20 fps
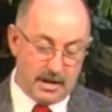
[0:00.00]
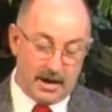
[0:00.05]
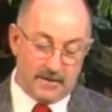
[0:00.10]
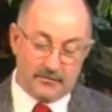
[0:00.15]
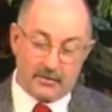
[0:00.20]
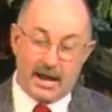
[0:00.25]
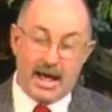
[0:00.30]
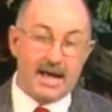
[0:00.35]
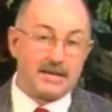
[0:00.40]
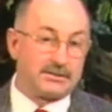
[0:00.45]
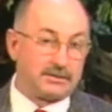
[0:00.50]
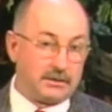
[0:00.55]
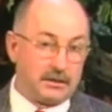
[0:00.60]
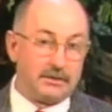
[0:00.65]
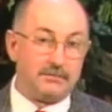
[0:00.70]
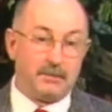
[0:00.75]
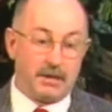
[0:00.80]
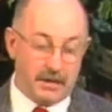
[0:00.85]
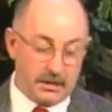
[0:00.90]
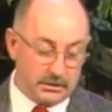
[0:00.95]

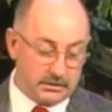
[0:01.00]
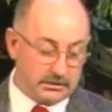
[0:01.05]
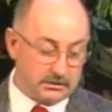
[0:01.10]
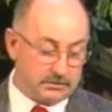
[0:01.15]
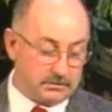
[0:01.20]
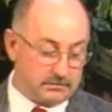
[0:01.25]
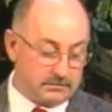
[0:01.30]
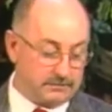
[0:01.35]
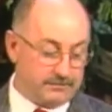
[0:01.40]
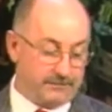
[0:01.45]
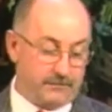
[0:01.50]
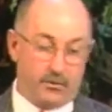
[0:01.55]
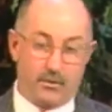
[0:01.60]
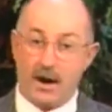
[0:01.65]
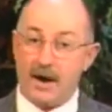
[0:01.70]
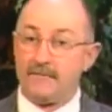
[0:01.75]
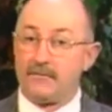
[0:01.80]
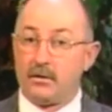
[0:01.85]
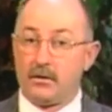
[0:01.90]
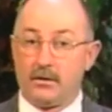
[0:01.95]
Everlasting means
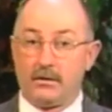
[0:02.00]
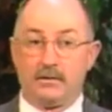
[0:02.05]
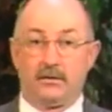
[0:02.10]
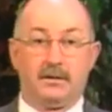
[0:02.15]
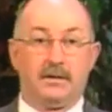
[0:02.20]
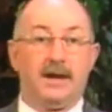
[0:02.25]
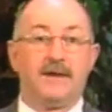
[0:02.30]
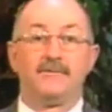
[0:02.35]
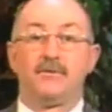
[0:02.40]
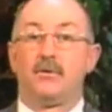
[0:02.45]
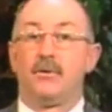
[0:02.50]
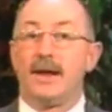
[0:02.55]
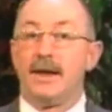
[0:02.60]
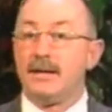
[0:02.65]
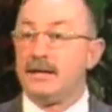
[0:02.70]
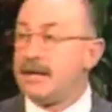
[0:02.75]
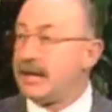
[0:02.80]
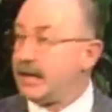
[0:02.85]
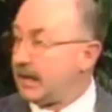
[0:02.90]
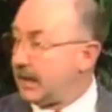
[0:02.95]
forever, never
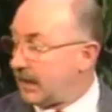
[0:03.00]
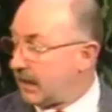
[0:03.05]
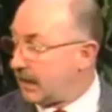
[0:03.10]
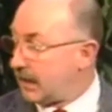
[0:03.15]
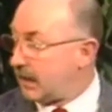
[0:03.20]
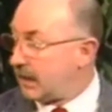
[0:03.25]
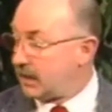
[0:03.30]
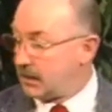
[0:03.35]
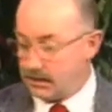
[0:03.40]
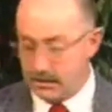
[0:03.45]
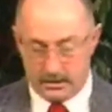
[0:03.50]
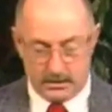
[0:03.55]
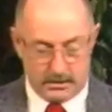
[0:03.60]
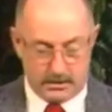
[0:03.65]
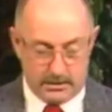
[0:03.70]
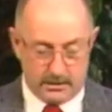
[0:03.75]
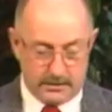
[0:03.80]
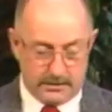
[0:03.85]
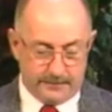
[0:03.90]
ending. Right.